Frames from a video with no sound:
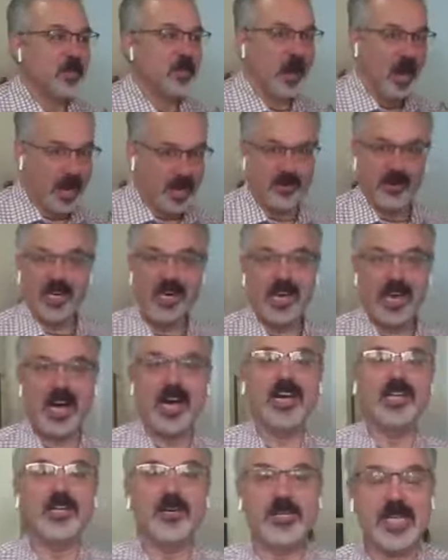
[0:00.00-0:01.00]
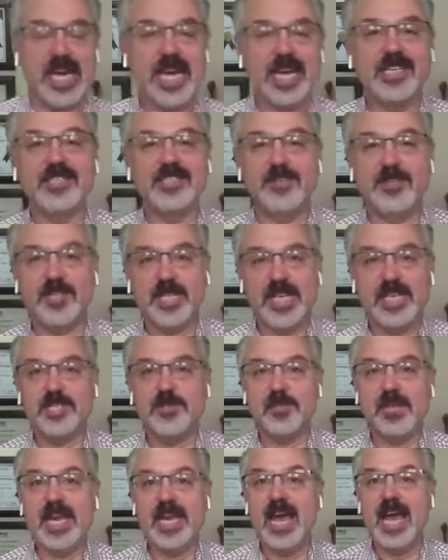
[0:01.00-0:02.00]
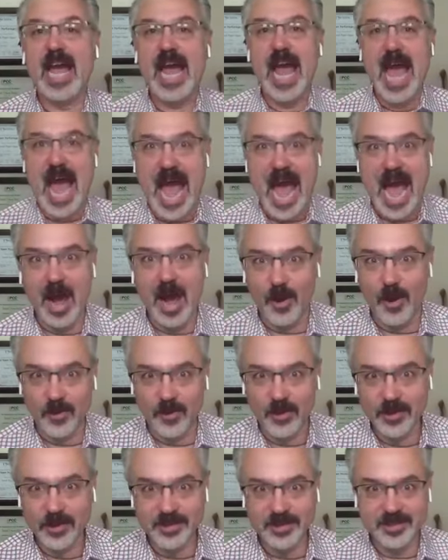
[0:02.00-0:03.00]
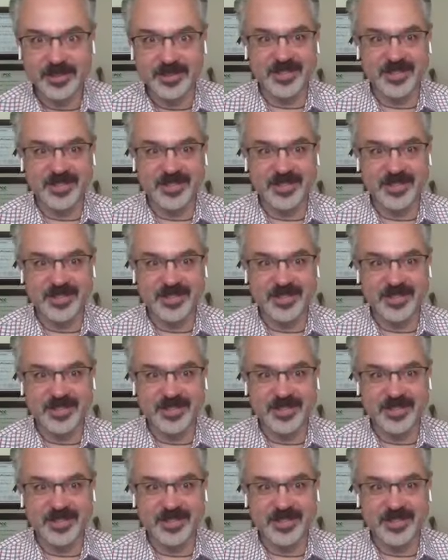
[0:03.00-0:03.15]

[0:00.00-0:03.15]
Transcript: So I'm hiring Kyle O'Day to teach me how.